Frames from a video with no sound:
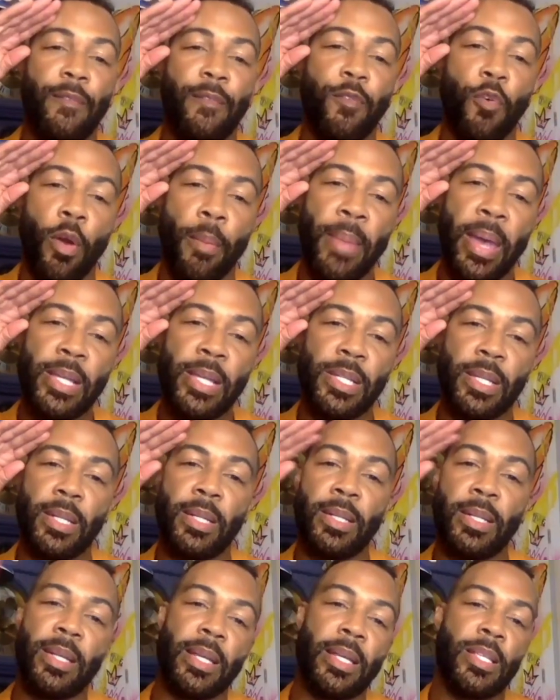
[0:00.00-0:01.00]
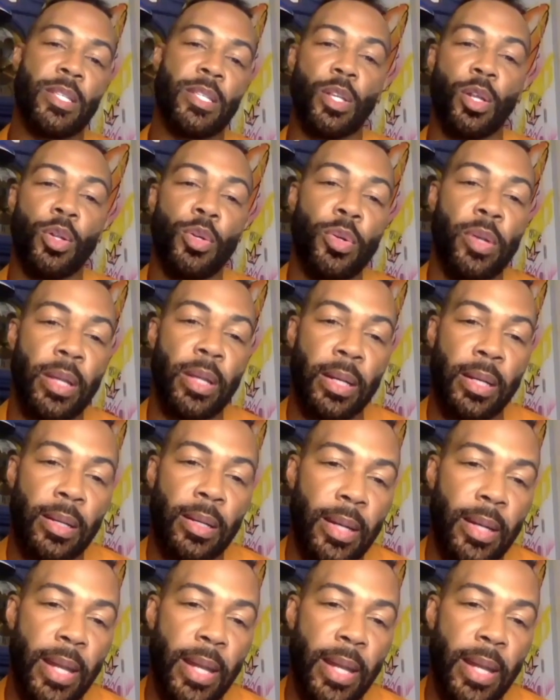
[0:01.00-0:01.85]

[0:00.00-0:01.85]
formation and saluting